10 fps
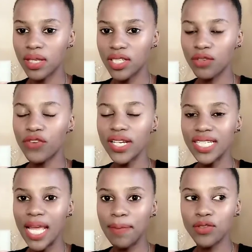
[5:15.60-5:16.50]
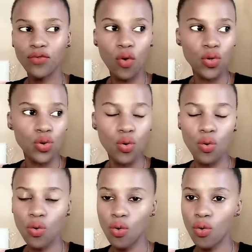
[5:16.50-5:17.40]
different tabs for
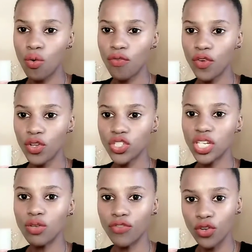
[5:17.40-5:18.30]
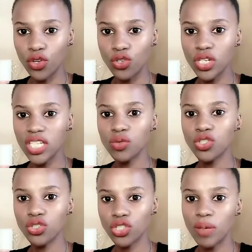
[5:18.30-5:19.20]
your units,
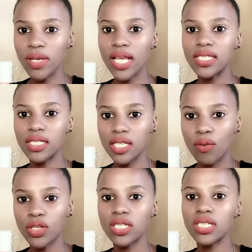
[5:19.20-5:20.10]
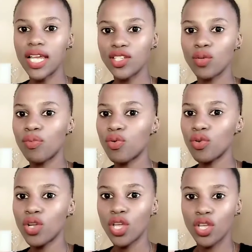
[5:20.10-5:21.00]
which is your jumping castle, your water slide, your
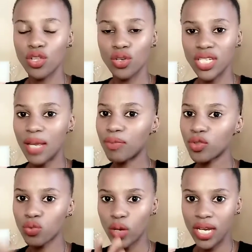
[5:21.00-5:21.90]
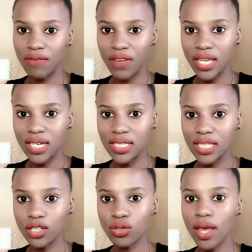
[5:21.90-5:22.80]
pool, your tables, whatever it is
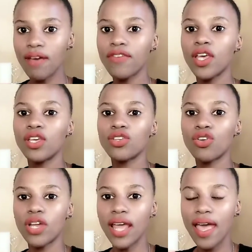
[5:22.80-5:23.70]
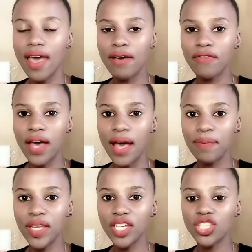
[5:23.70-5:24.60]
that you have. You're going to have
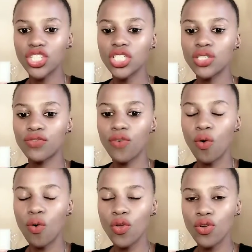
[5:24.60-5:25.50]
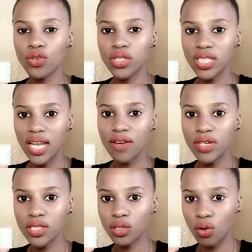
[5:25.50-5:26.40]
a sheet for your
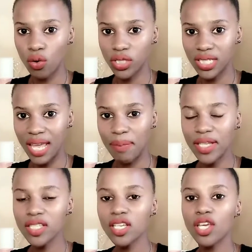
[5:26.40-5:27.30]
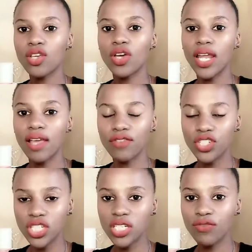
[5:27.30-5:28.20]
salaries or stipends. You're going to have a
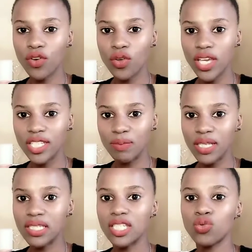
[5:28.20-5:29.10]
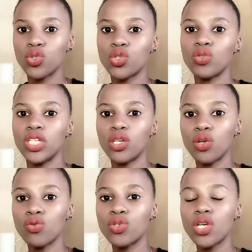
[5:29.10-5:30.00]
sheet for your expenses, which will
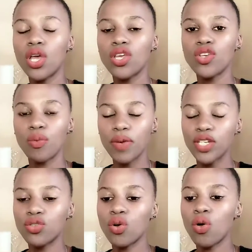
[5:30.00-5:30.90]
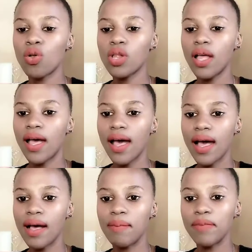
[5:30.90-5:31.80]
include your petrol.
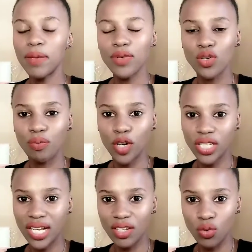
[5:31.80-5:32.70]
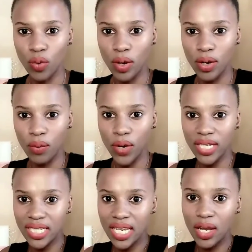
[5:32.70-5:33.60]
Maybe you were
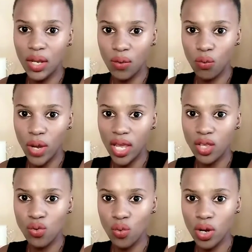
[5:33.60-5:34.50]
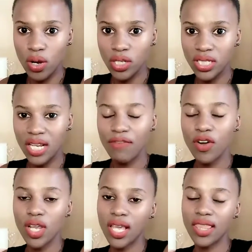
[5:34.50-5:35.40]
waiting where you were
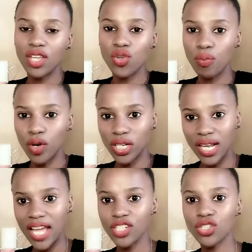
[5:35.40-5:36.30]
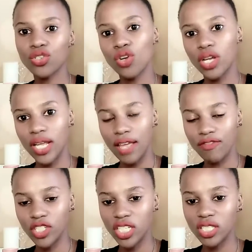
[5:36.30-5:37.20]
delivering and then you bought lunch. You're going to have
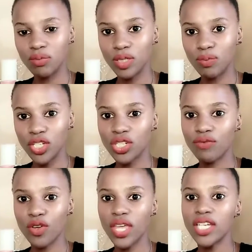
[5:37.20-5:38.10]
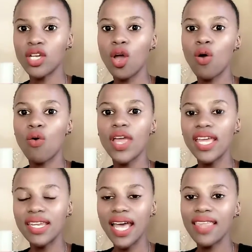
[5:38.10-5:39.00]
a spreadsheet for that, or
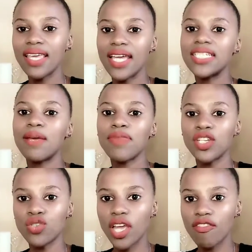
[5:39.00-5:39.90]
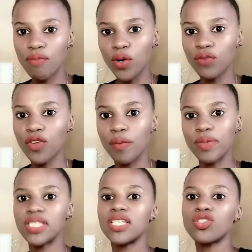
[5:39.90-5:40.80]
any other item that you have bought for your
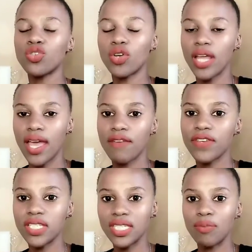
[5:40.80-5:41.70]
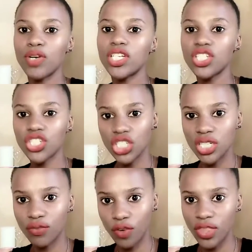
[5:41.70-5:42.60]
business. You're going to have a separate
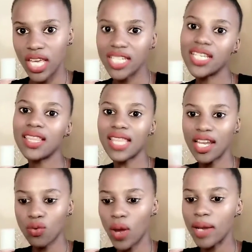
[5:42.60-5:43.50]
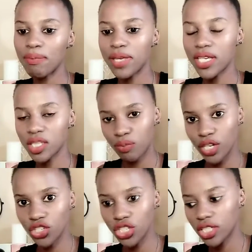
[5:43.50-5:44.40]
sheet for that in that one big
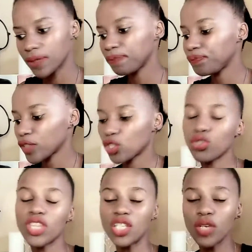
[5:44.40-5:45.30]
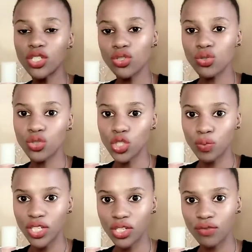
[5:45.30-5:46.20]
spreadsheet. So that's what you use the
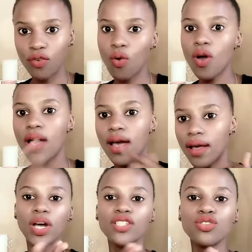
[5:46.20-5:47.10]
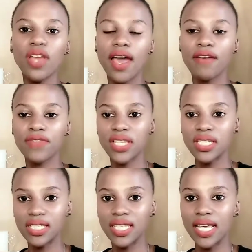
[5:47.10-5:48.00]
spreadsheet for. Once you have
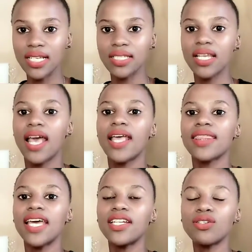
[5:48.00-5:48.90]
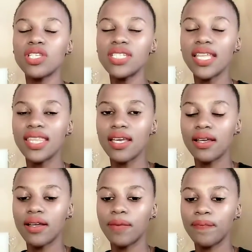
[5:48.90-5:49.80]
these things, these are
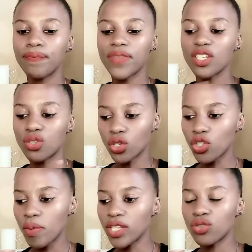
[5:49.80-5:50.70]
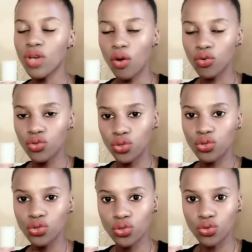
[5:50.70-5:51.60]
the documents you are going to
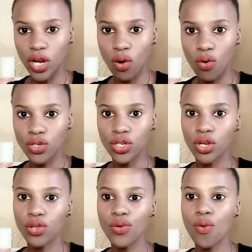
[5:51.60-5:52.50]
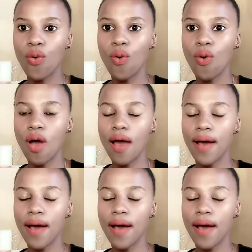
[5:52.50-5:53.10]
use to record your